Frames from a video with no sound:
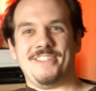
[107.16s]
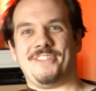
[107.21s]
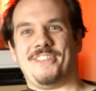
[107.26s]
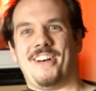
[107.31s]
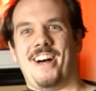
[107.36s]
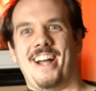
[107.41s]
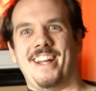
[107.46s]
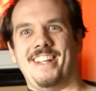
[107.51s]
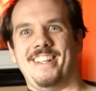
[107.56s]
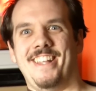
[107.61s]

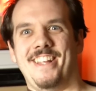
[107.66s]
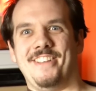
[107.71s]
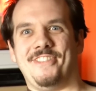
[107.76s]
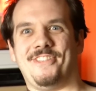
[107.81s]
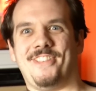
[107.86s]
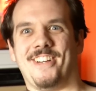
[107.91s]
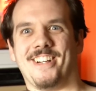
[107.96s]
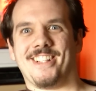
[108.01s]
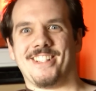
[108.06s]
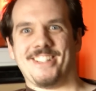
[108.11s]
Fine, they're
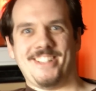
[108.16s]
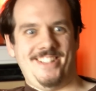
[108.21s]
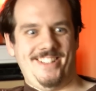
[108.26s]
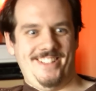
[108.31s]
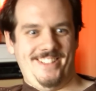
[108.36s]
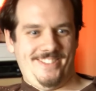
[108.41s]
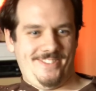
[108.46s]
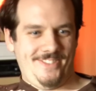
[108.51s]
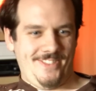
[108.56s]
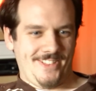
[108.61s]

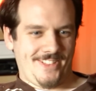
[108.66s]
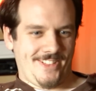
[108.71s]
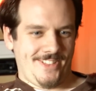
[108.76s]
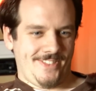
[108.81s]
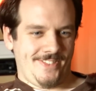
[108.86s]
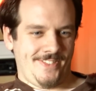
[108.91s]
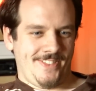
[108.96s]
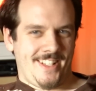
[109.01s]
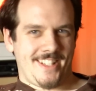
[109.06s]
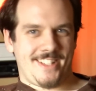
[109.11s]
functional.
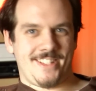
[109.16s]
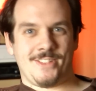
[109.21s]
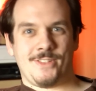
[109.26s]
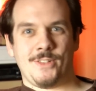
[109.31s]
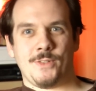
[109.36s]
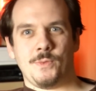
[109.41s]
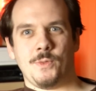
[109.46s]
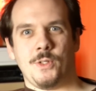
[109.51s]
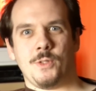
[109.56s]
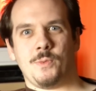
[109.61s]
That's a
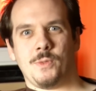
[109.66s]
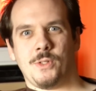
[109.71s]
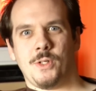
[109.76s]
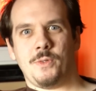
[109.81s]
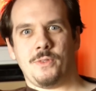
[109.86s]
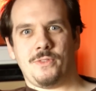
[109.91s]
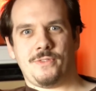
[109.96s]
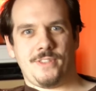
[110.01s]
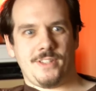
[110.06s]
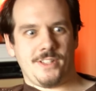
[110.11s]
good word, we'll
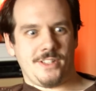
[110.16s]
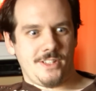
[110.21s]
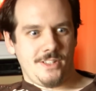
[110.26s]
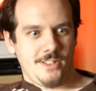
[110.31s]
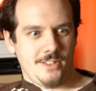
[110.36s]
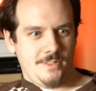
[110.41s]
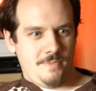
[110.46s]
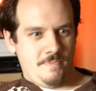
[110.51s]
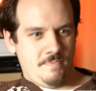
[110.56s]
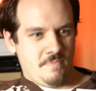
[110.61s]
go with
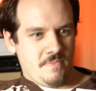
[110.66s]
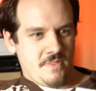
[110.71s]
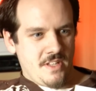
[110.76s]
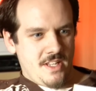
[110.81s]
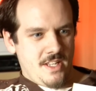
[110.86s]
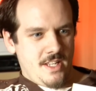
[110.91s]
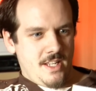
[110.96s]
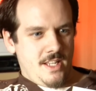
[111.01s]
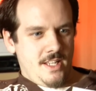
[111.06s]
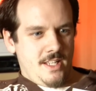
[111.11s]
functional.
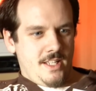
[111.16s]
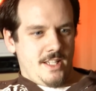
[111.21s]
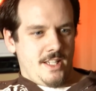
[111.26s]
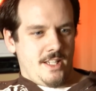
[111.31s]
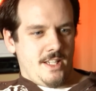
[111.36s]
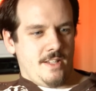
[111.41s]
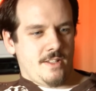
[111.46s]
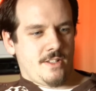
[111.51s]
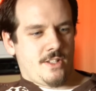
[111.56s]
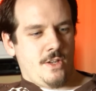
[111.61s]

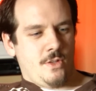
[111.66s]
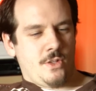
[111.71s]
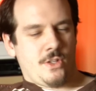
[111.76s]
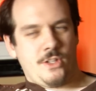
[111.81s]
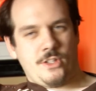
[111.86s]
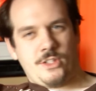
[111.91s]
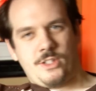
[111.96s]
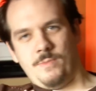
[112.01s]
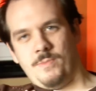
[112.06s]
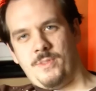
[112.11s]
So the
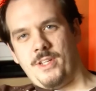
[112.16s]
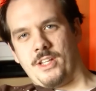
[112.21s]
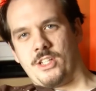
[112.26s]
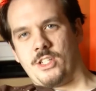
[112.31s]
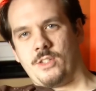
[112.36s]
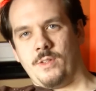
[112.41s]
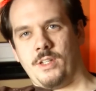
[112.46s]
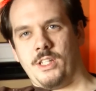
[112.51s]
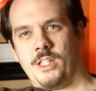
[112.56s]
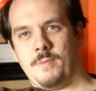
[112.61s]
custom
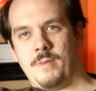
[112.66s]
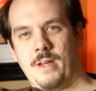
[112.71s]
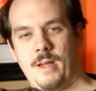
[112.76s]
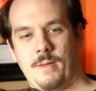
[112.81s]
texturing in the